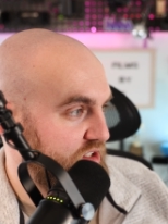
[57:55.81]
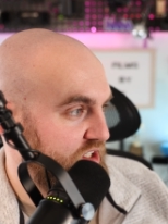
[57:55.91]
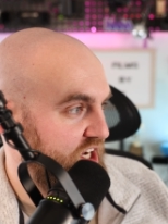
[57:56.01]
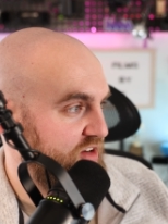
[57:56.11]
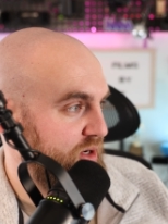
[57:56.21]

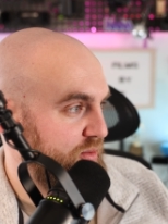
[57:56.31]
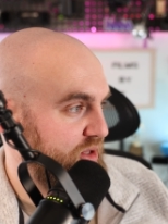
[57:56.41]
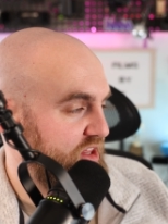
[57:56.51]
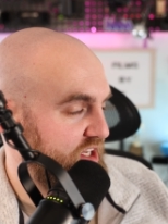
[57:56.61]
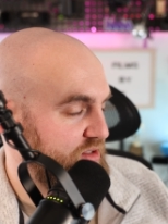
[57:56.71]
kind of made me
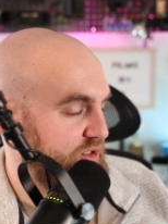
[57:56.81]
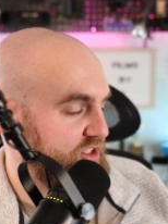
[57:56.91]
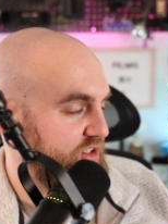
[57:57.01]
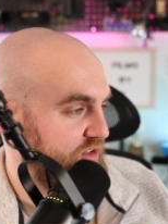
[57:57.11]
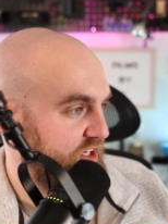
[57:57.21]
think to
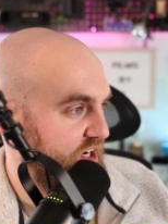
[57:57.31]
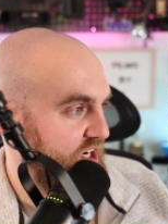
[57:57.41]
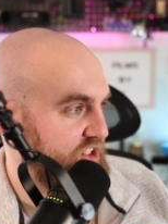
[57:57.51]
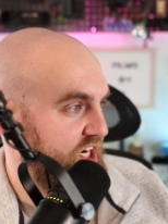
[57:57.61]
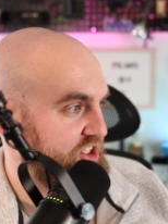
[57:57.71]
myself like
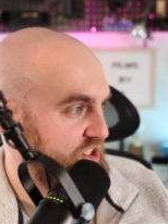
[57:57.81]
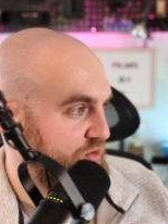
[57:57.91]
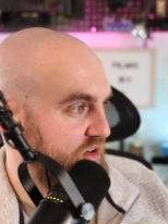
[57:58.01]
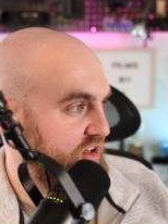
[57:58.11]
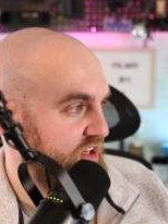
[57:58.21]
gosh i should
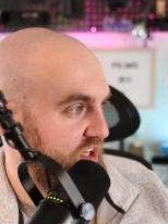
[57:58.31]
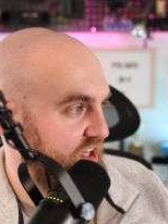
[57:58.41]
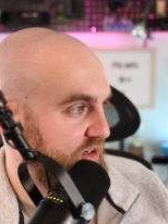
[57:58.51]
really like